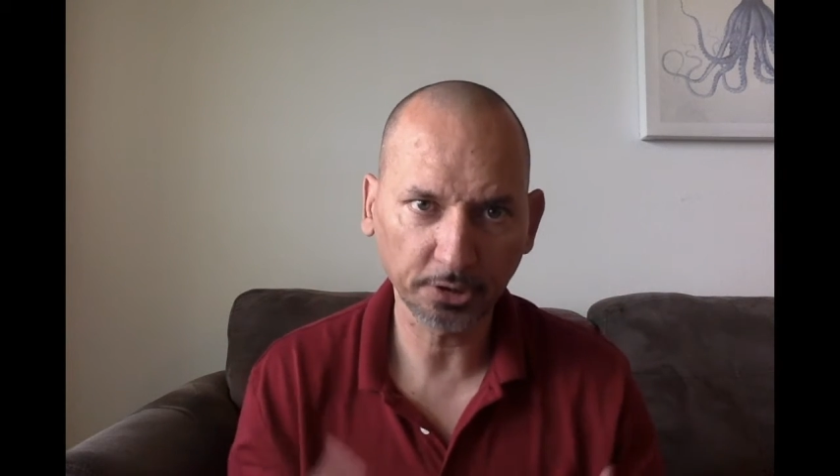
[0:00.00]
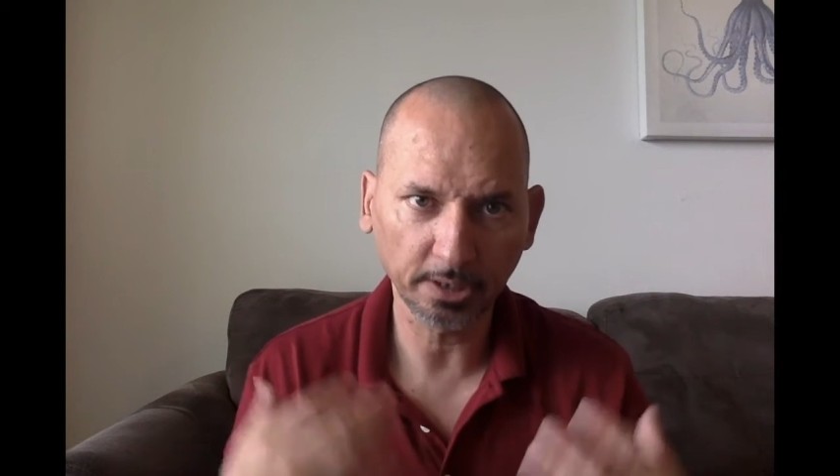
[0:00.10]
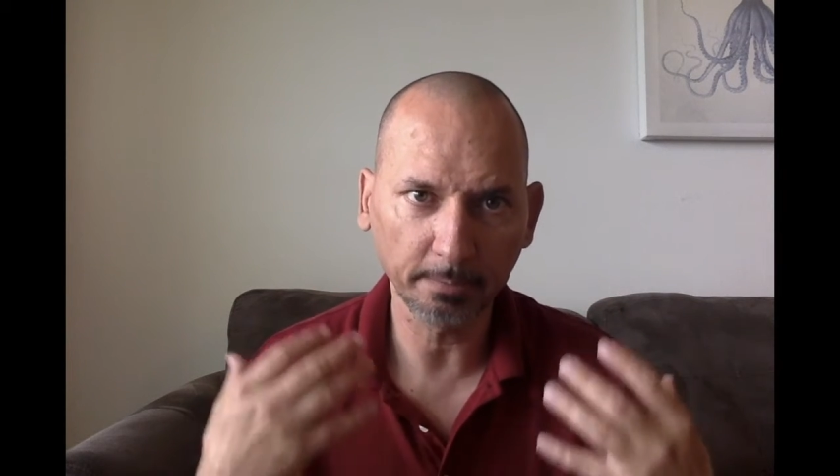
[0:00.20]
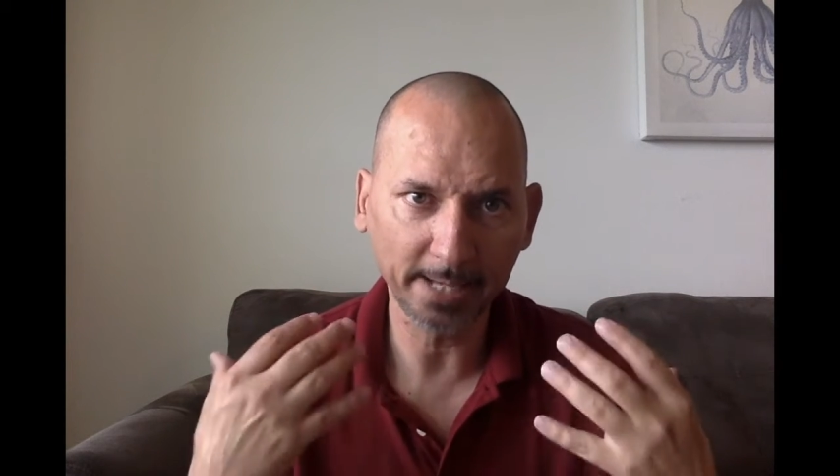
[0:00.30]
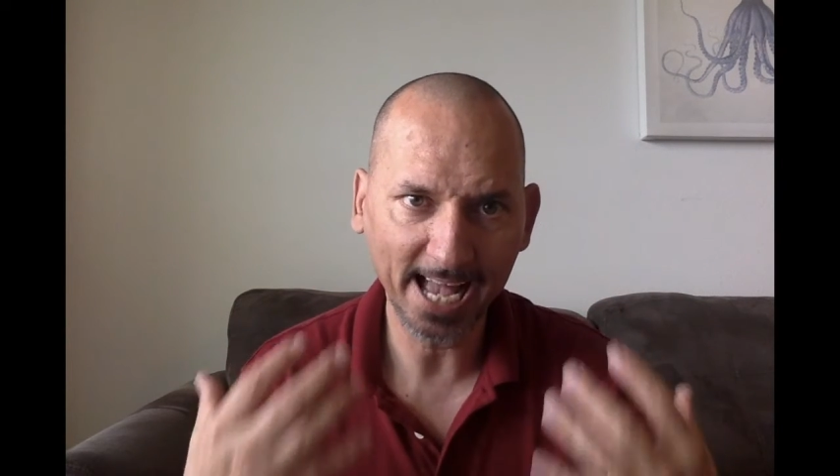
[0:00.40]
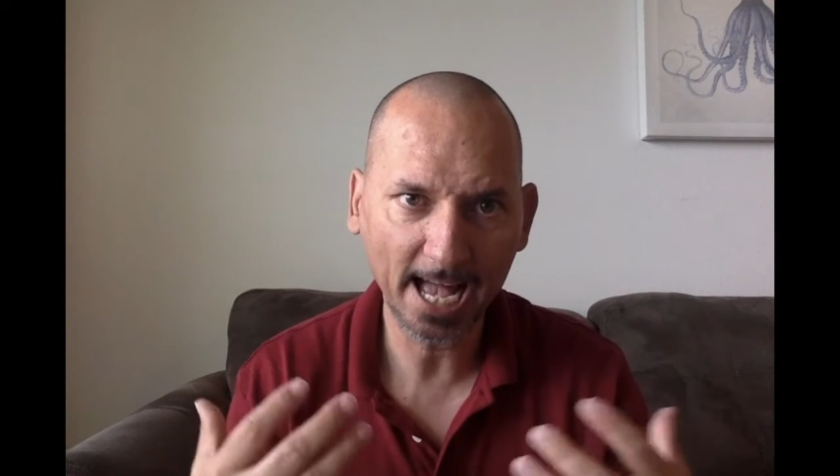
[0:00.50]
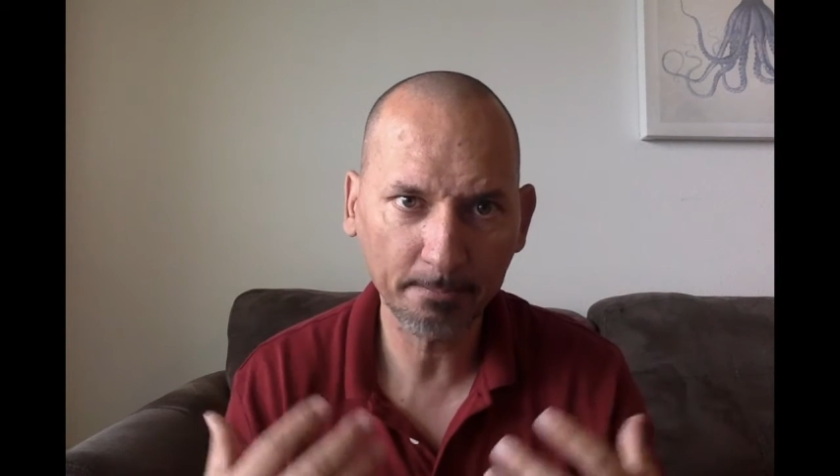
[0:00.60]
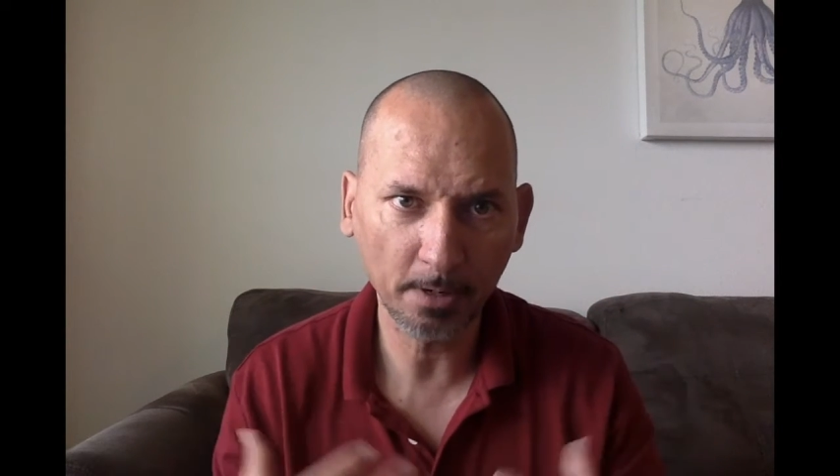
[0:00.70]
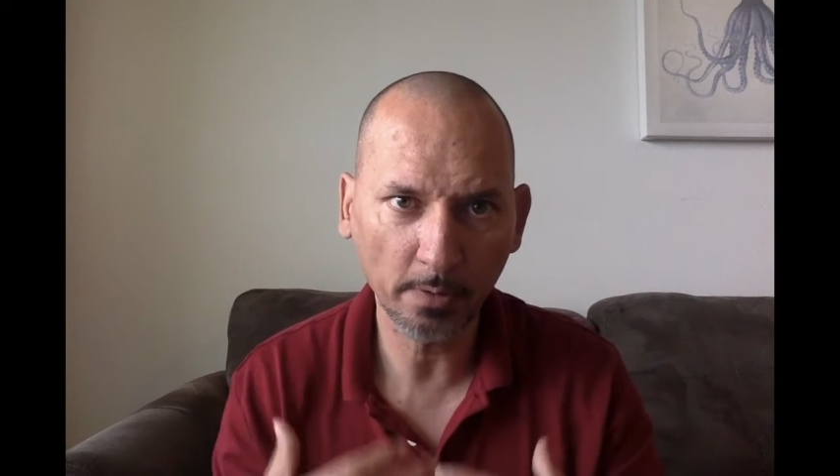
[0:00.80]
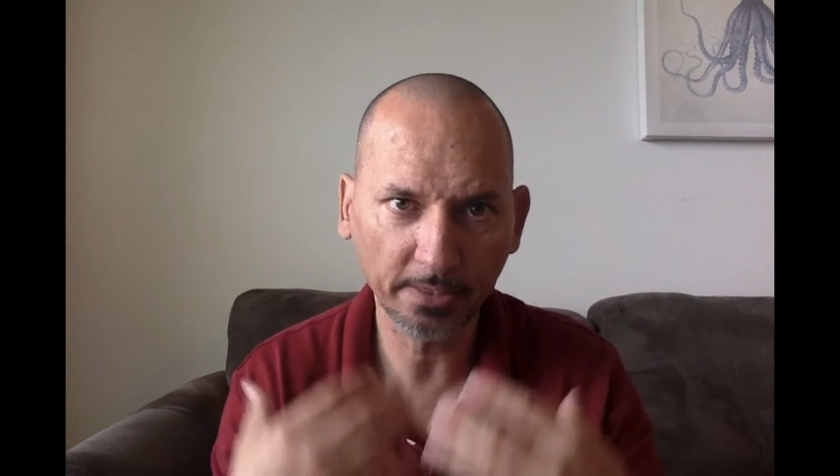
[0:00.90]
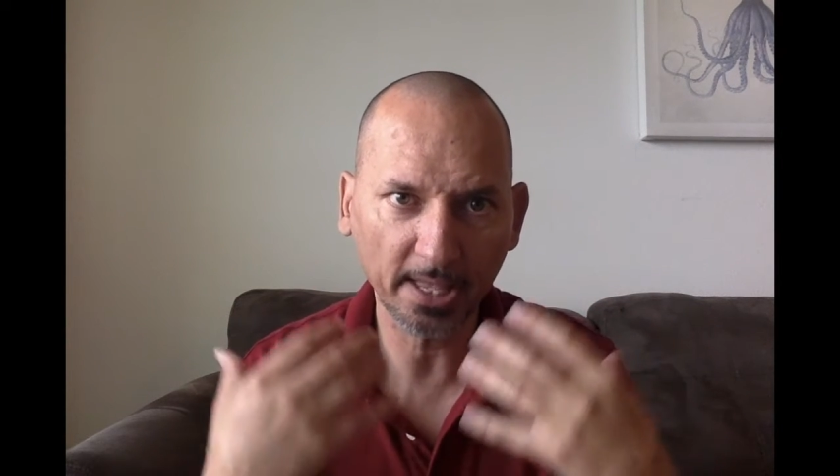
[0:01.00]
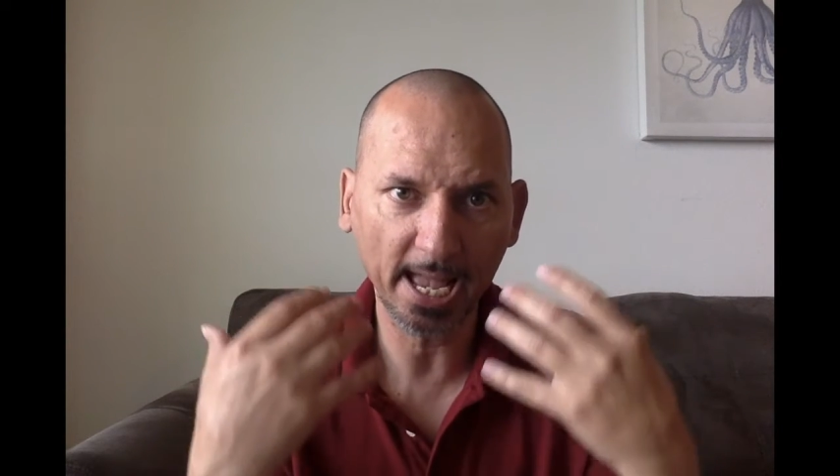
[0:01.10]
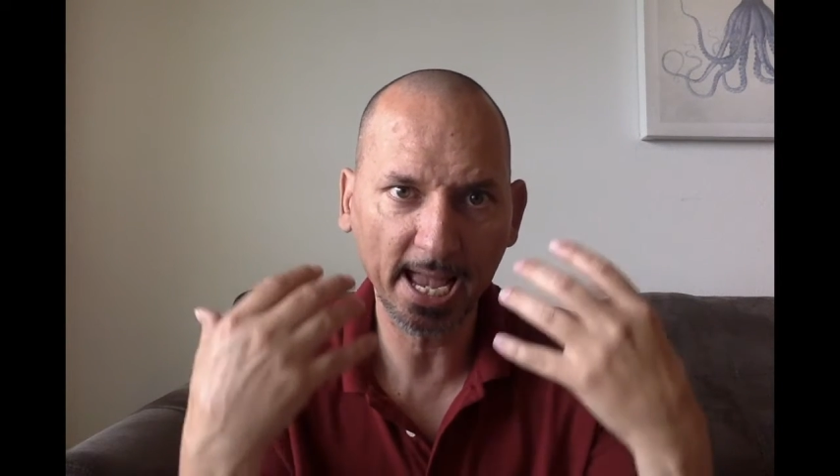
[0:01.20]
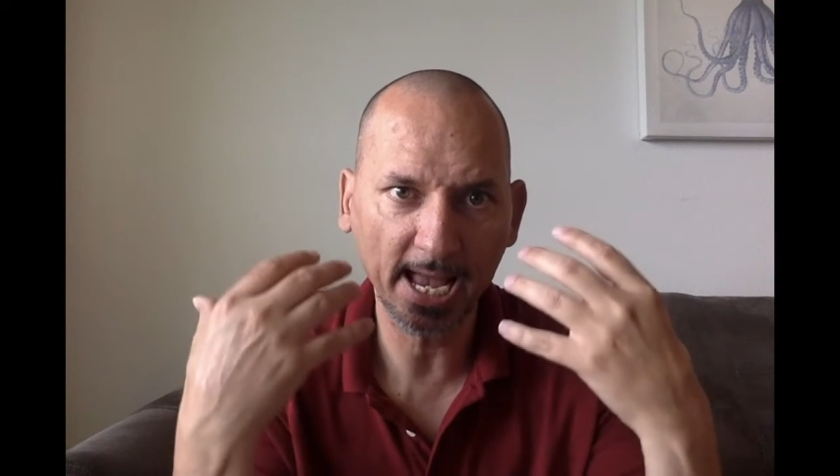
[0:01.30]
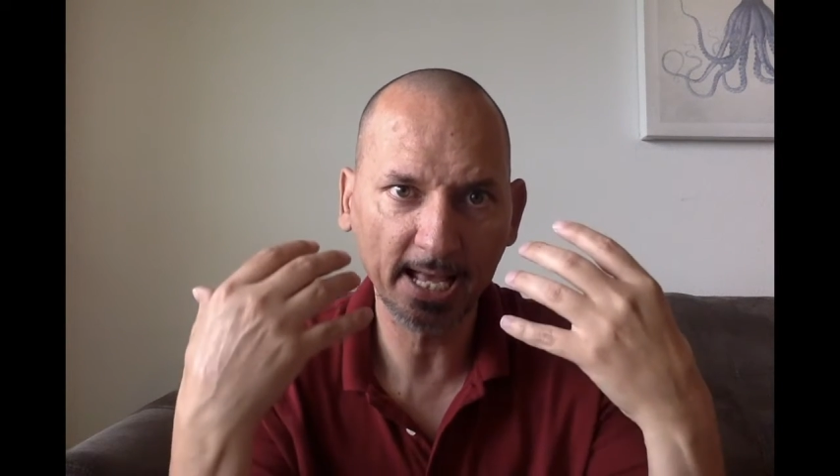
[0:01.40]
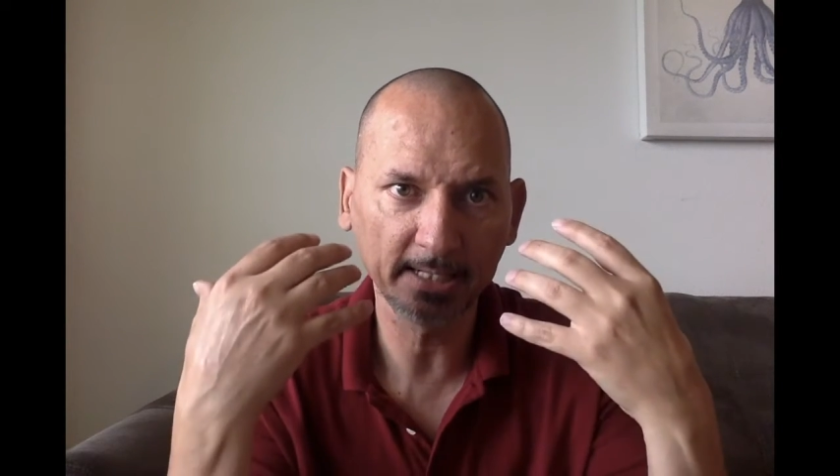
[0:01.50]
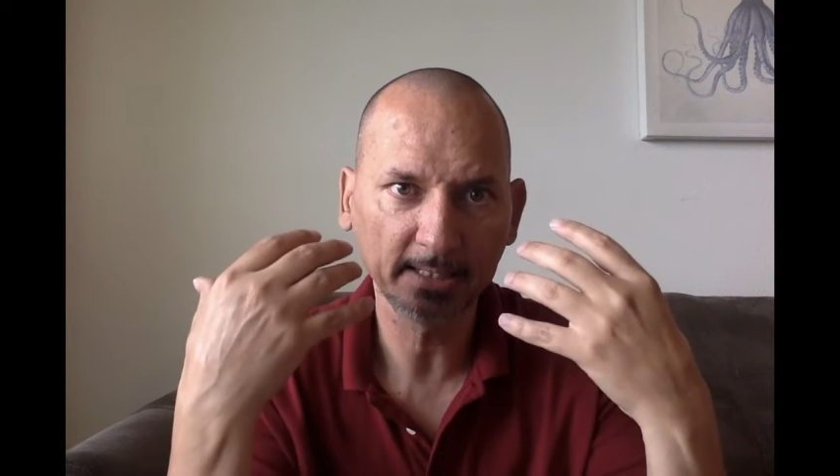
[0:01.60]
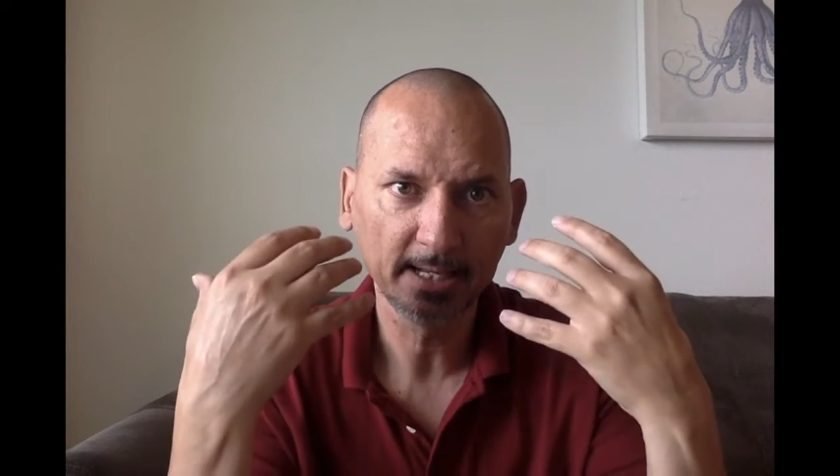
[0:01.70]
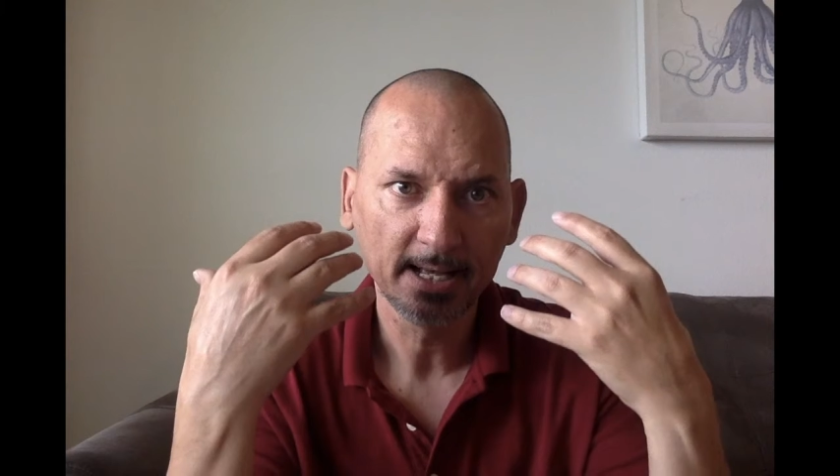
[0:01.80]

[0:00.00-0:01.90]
going to be happy with, and